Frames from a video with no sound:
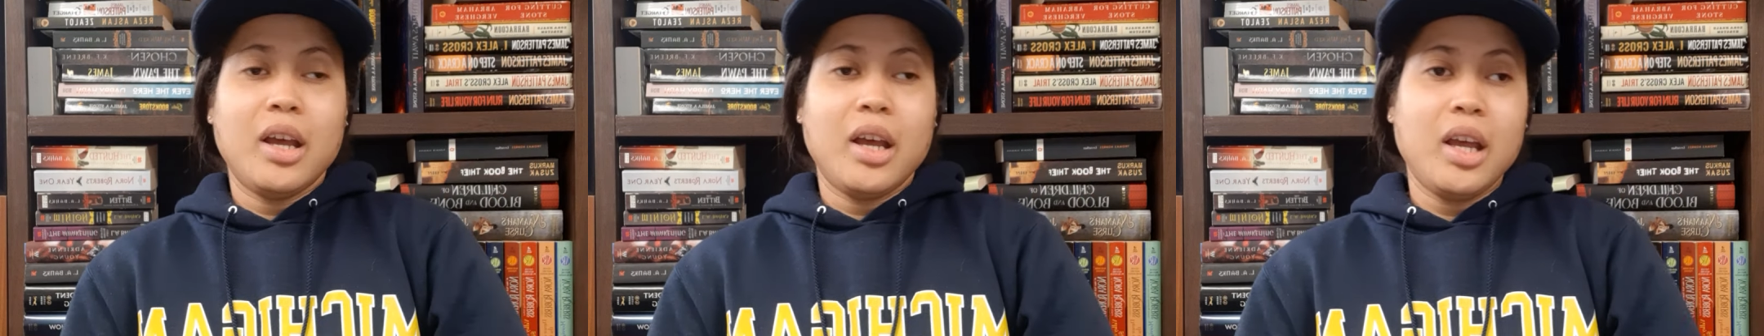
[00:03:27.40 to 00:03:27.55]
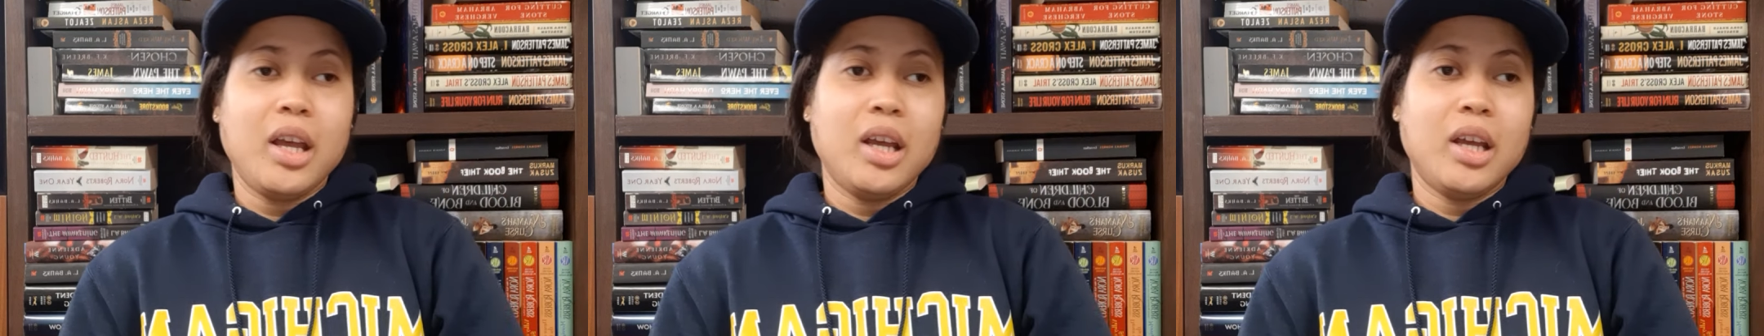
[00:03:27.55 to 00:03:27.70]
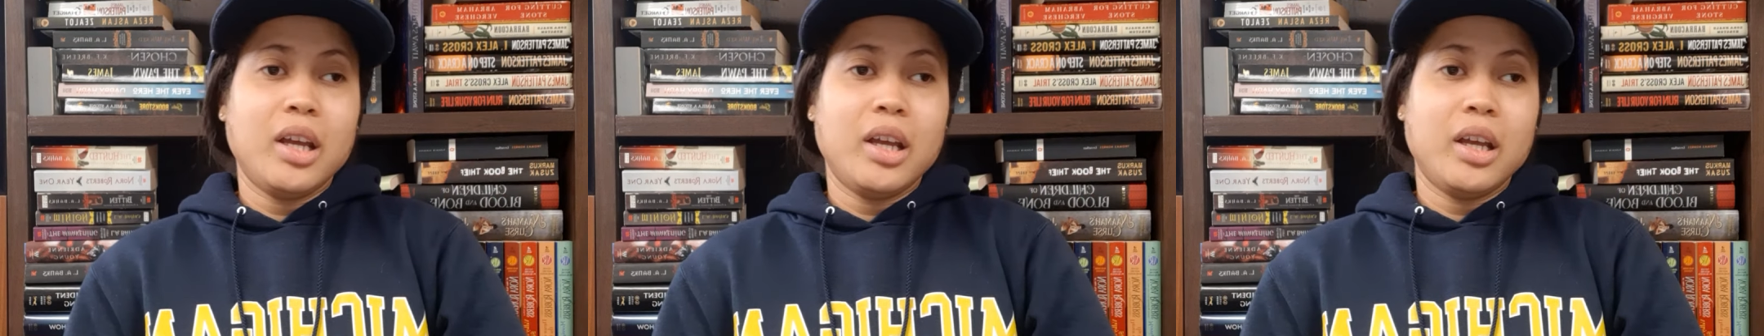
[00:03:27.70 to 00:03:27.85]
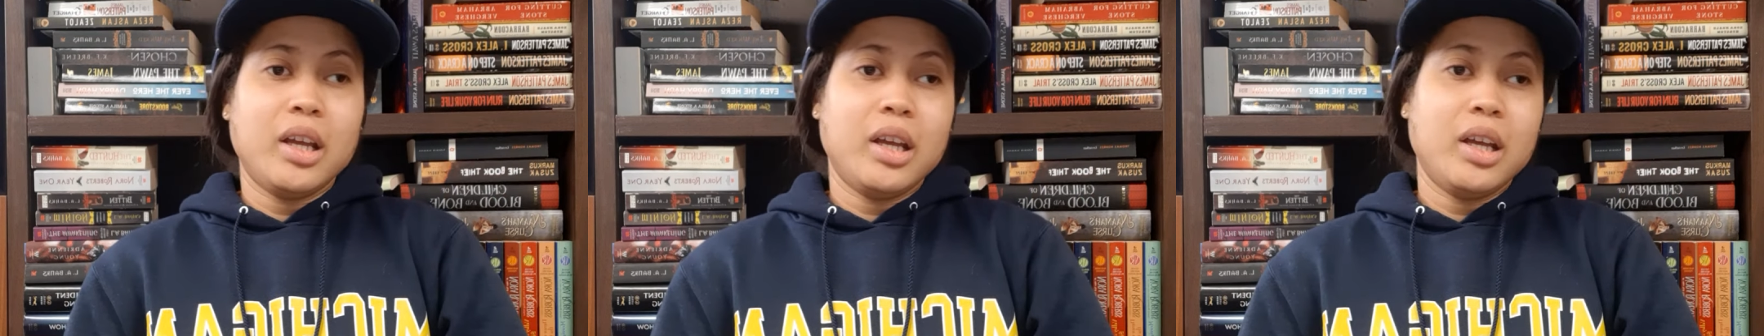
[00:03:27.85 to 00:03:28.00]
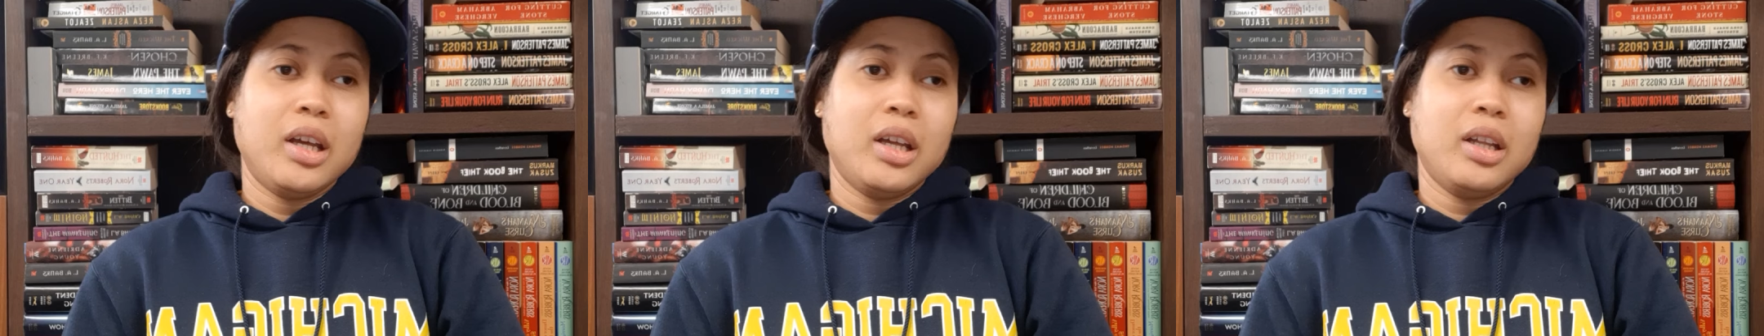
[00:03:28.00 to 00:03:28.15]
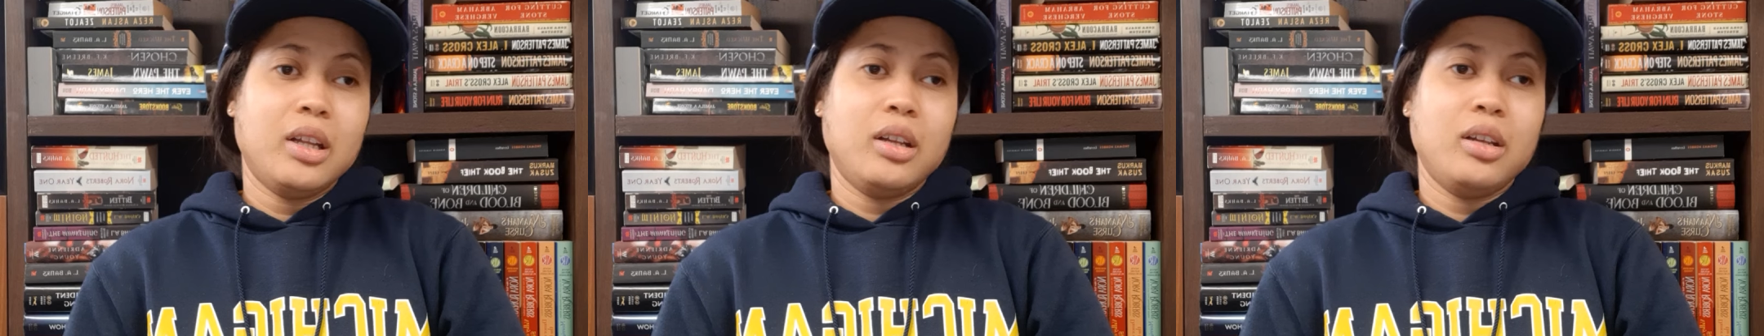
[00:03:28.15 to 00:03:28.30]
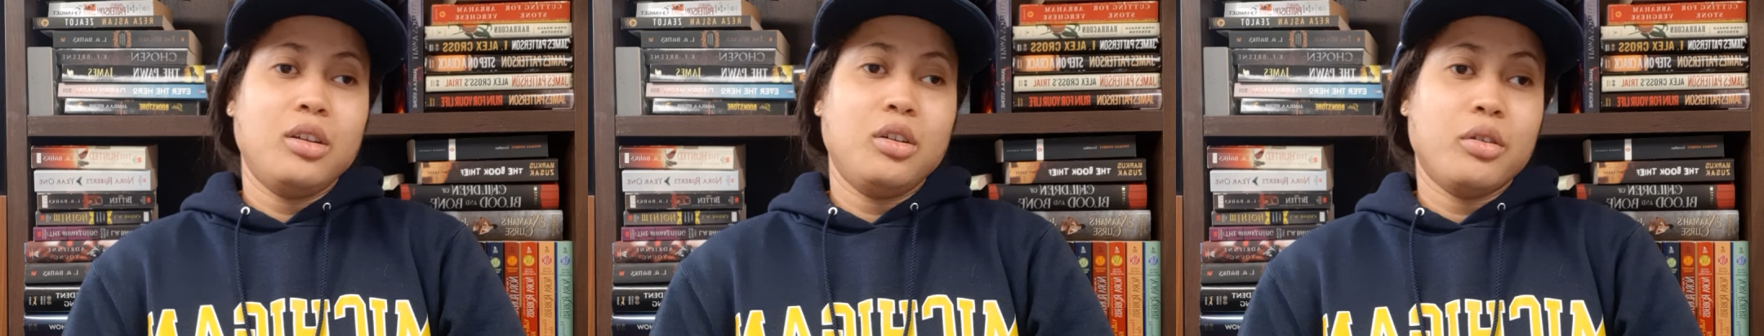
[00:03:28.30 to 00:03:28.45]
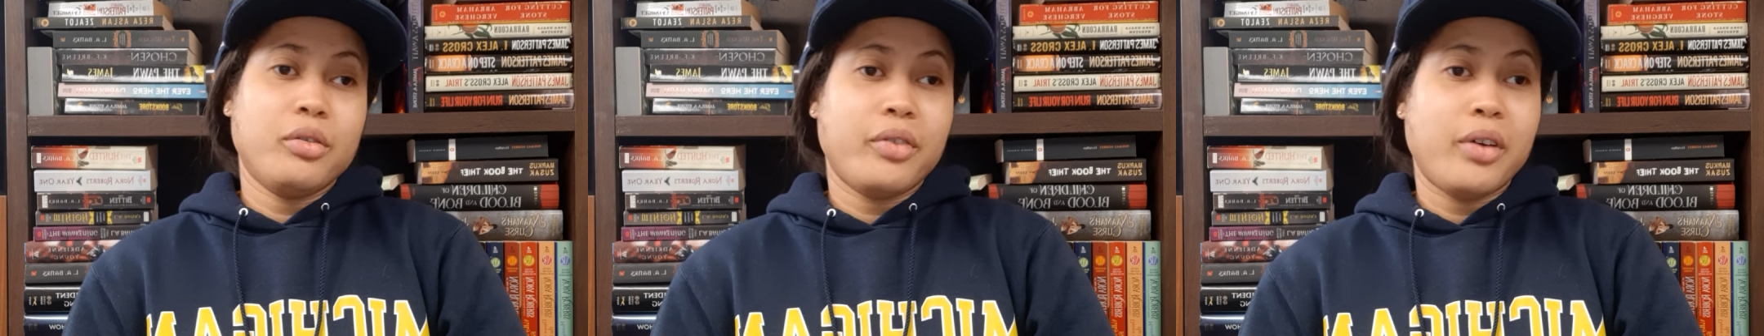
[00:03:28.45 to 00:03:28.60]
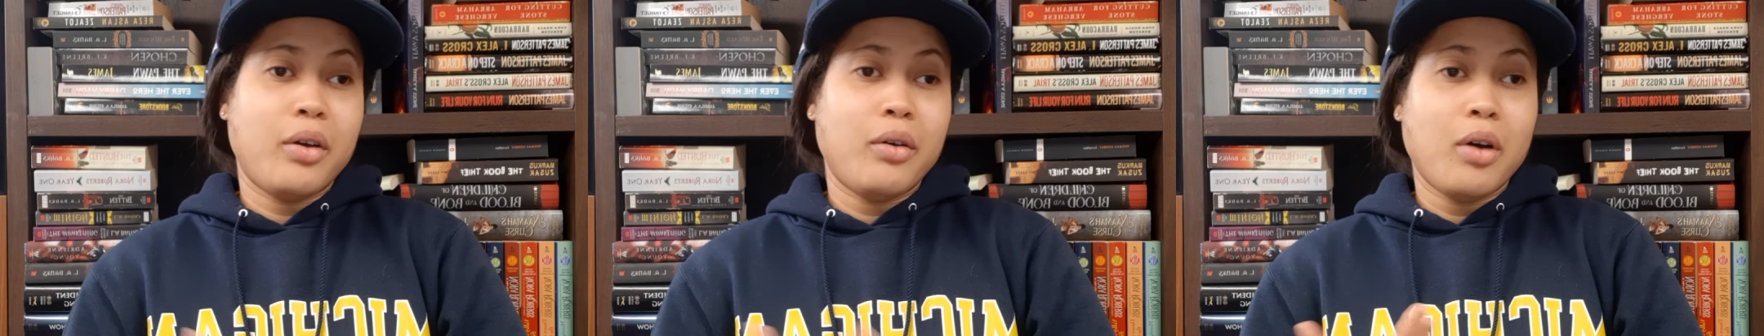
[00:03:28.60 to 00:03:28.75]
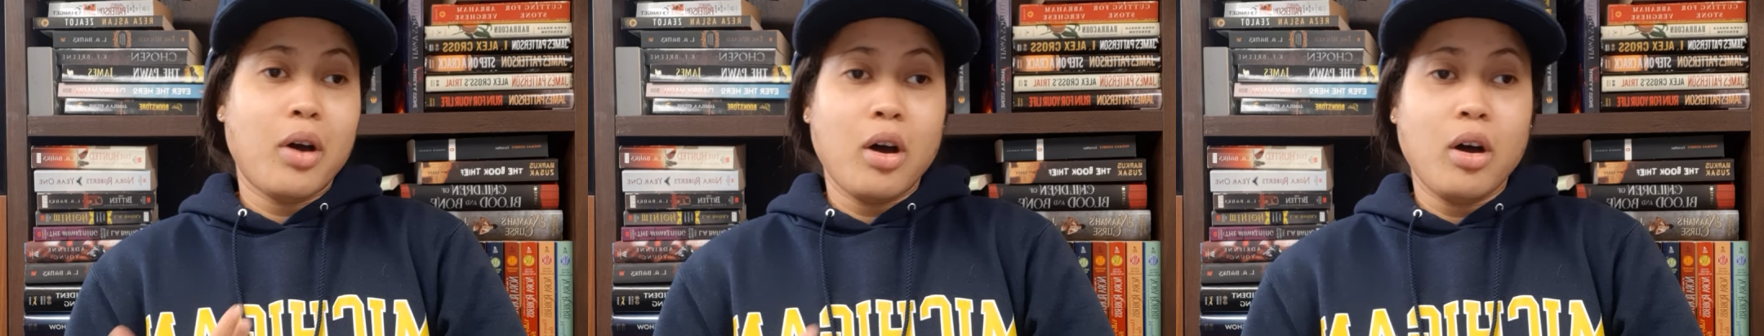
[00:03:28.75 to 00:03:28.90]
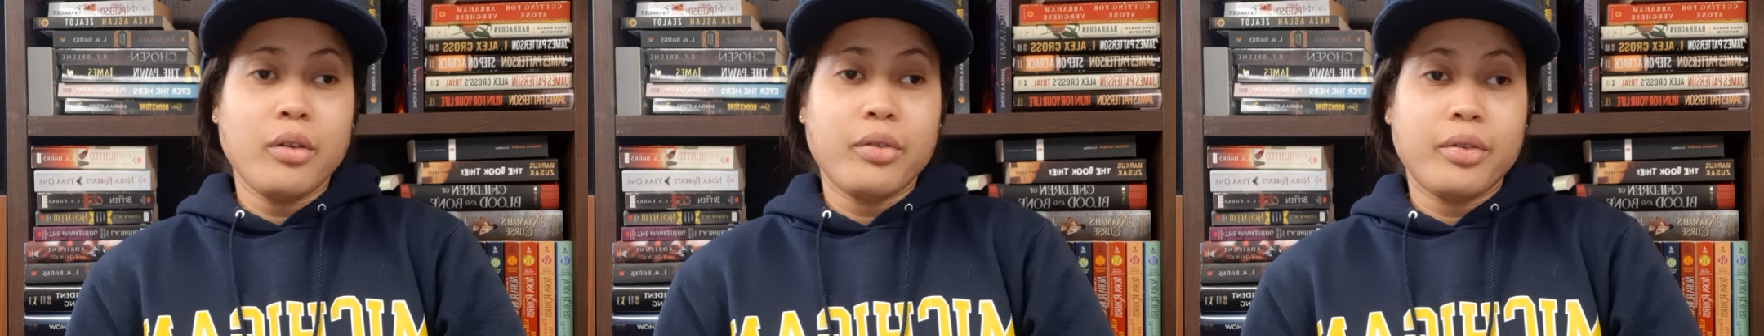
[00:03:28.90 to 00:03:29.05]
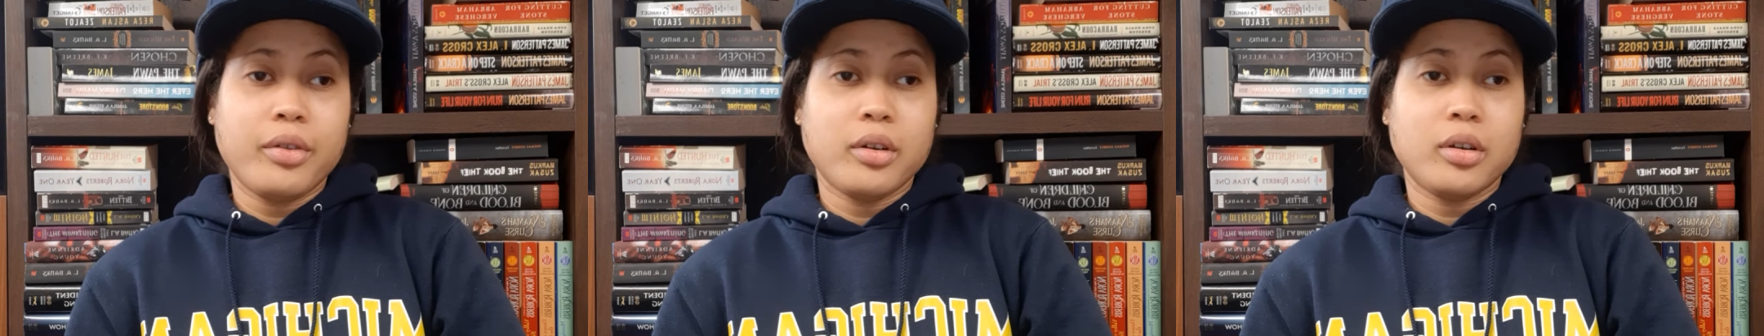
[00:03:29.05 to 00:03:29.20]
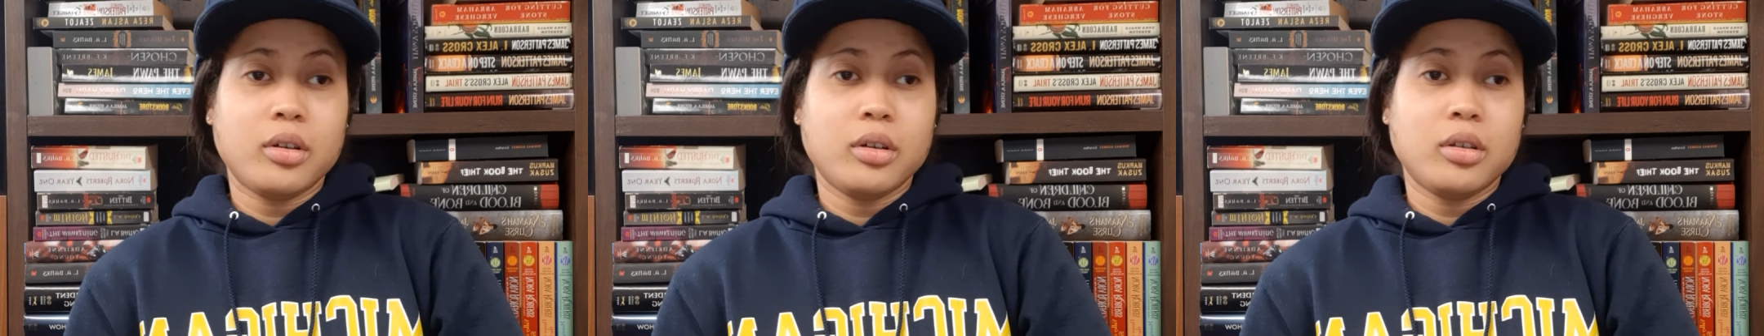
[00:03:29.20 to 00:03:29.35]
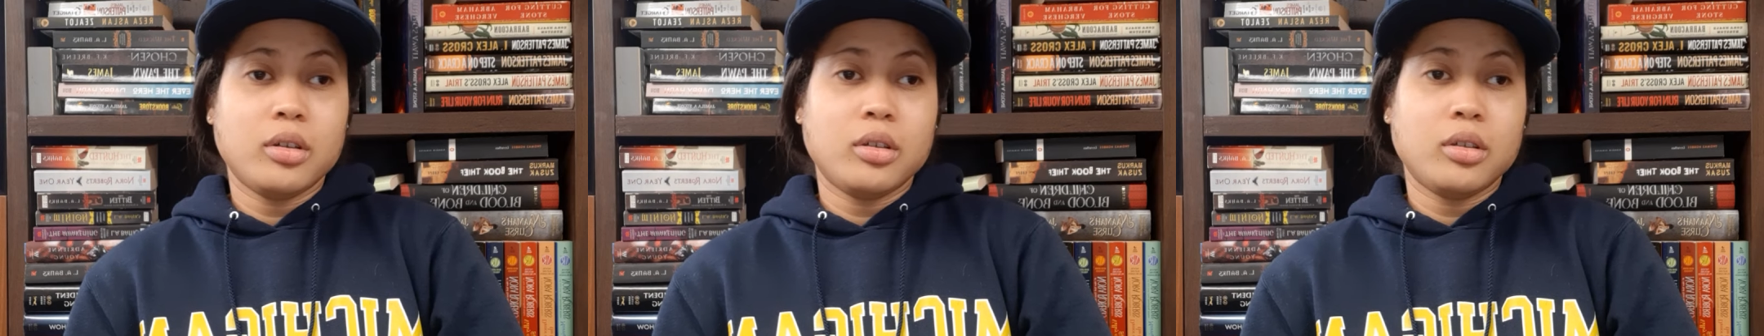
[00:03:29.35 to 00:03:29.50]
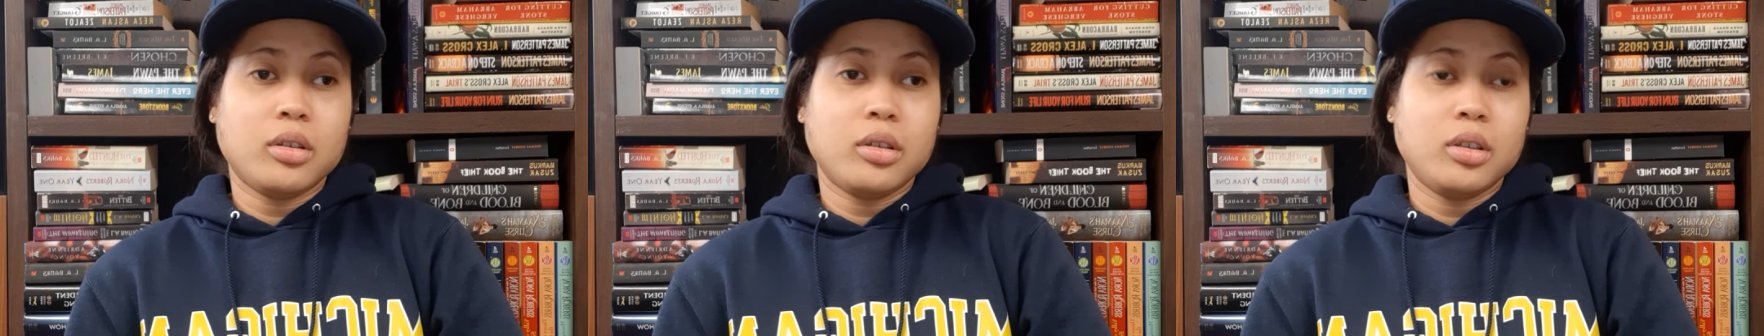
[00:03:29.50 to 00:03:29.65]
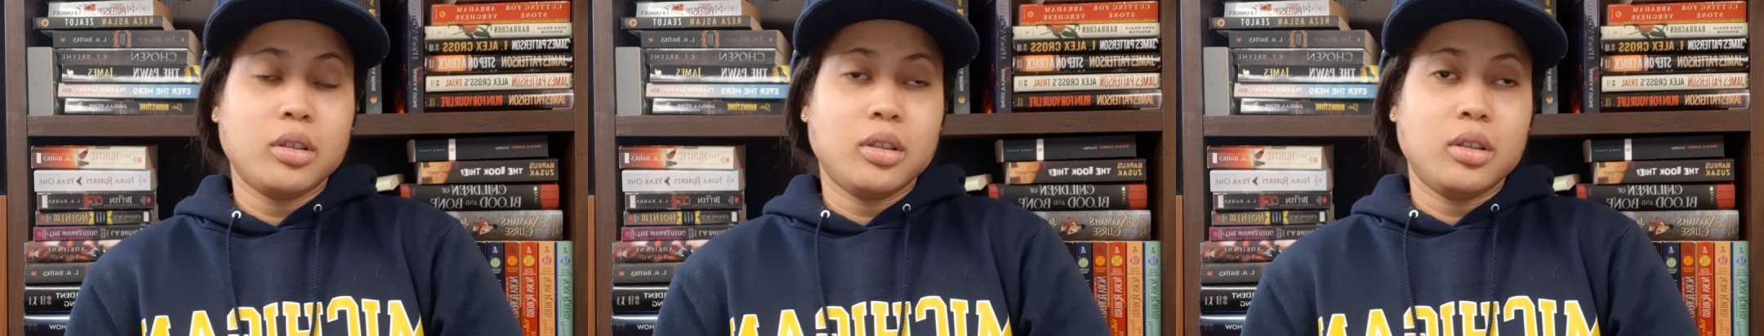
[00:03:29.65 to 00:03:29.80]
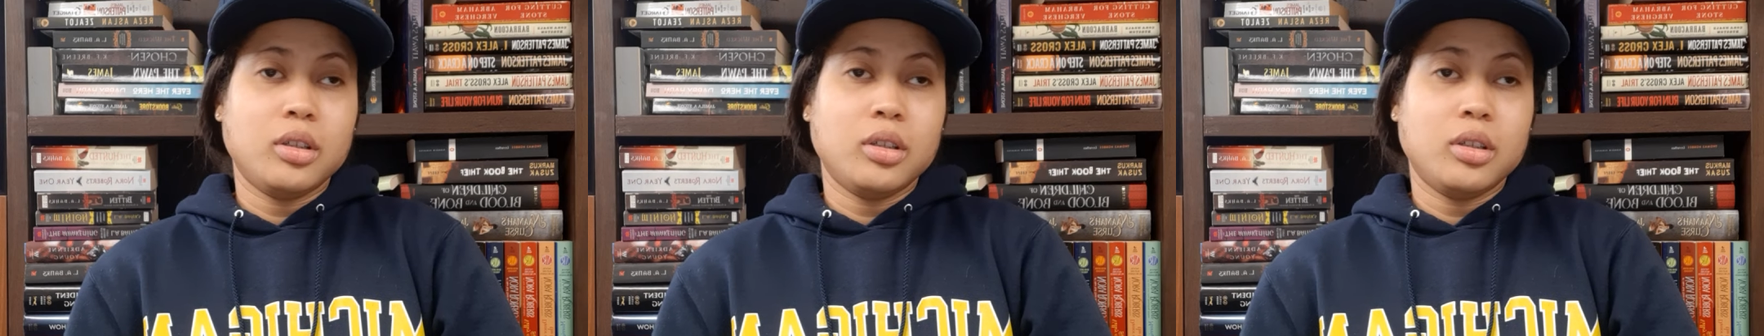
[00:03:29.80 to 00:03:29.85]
and your favorite author